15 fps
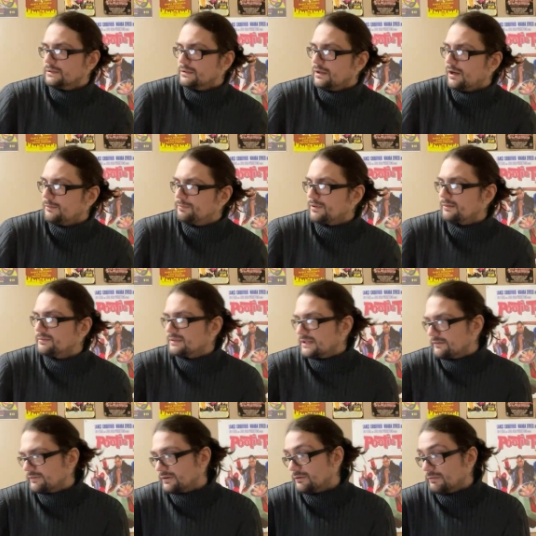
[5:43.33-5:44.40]
I'll probably
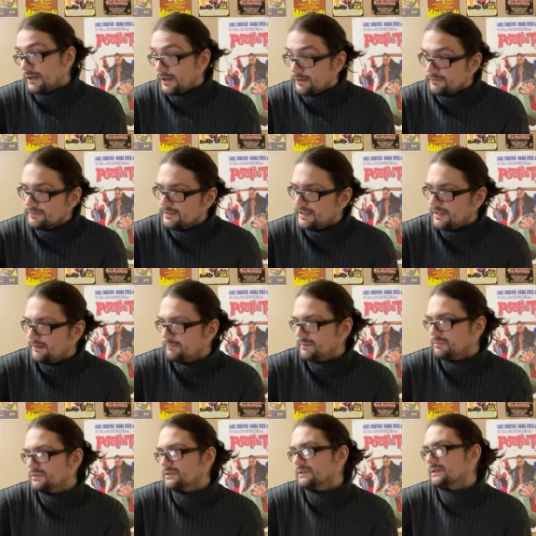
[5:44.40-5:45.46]
give it around that,
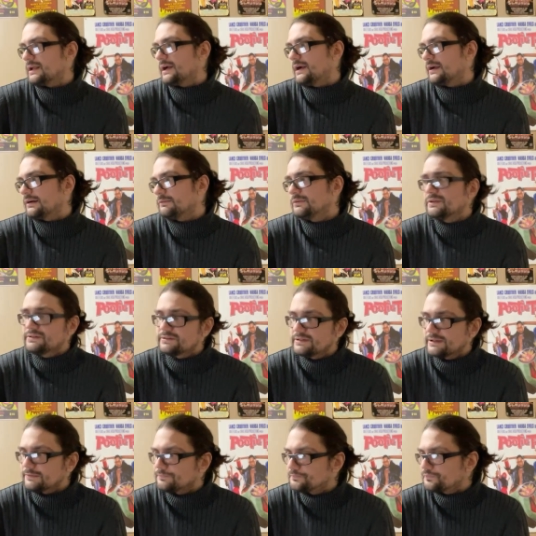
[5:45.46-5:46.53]
maybe a little higher. We'll
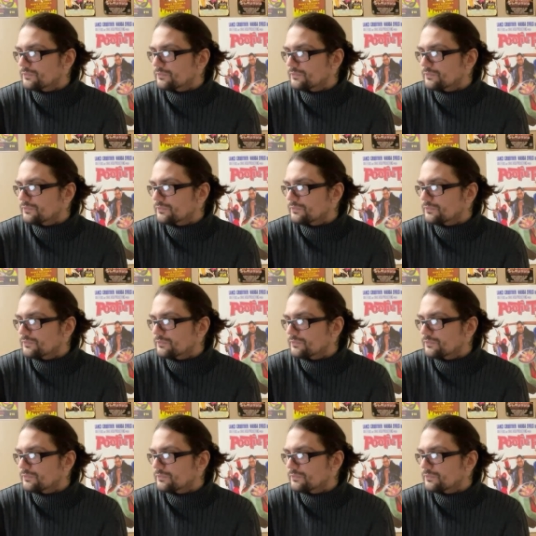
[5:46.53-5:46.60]
see.